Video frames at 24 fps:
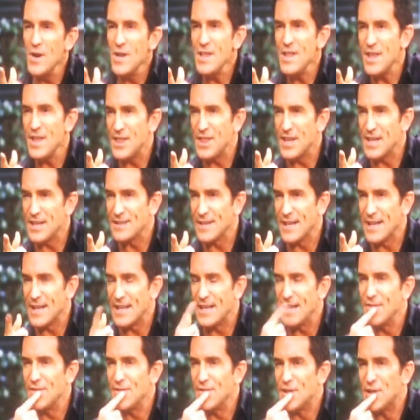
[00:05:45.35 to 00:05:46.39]
One of the things,
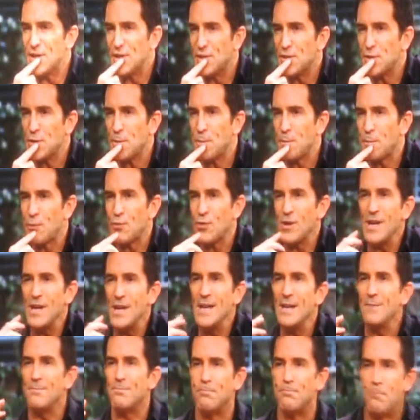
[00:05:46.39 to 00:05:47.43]
like, even the, you're
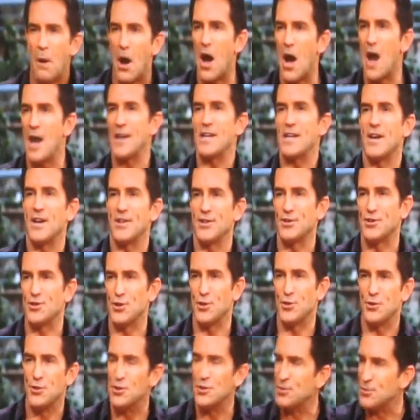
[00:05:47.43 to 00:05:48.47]
pretty body on the
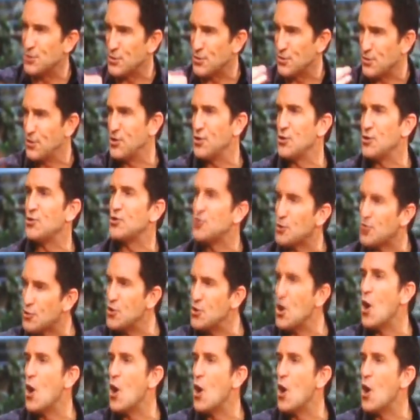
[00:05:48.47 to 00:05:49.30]
show. You, you, you're